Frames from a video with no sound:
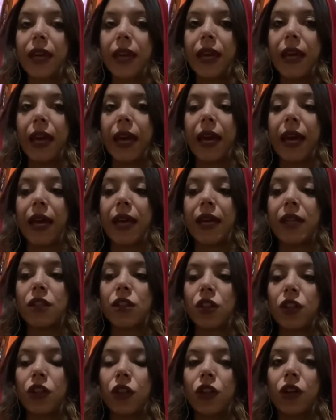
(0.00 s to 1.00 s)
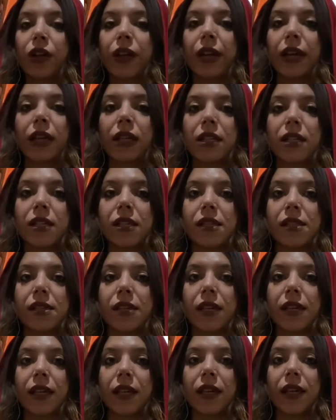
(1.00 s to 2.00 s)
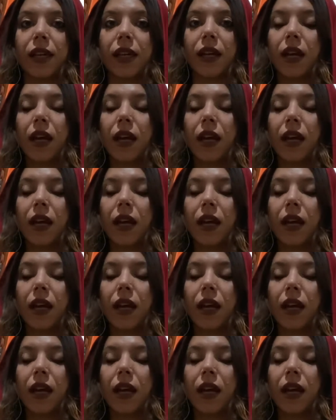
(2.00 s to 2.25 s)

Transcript: and looking to see,